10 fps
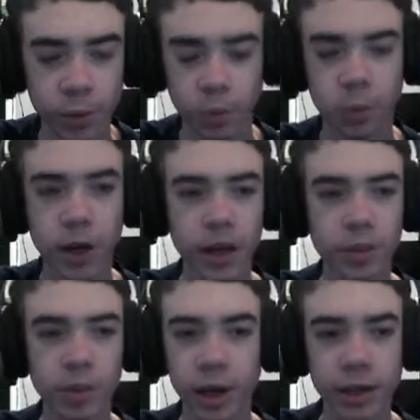why
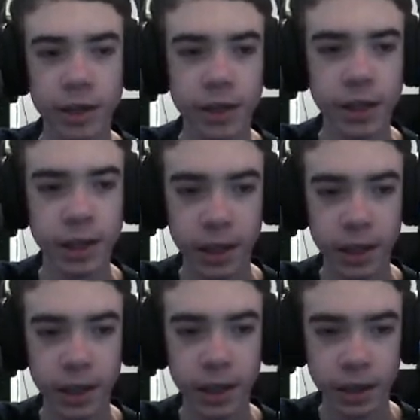am I getting
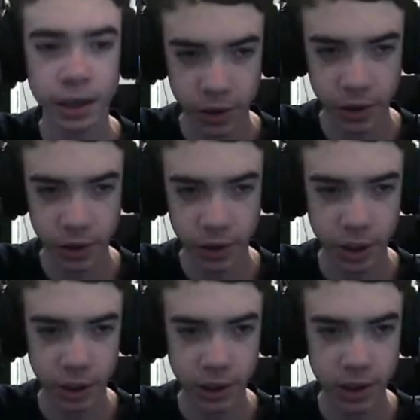a furnace
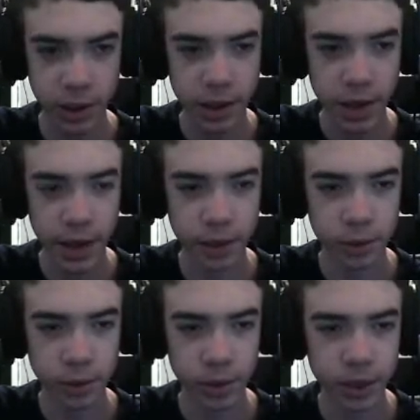when I don't
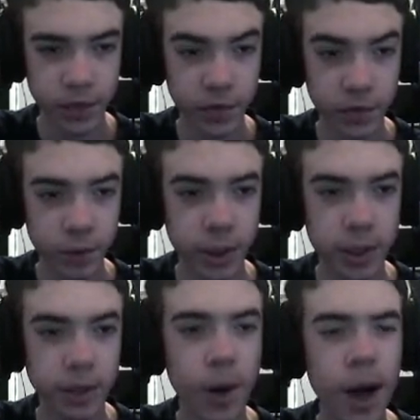really need food?
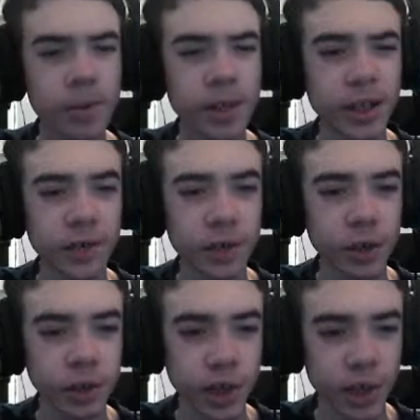Well, I'm getting a
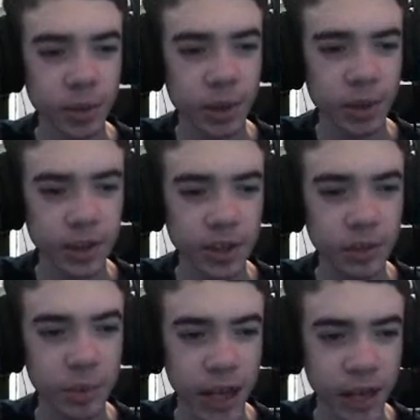furnace so I can make myself a, black,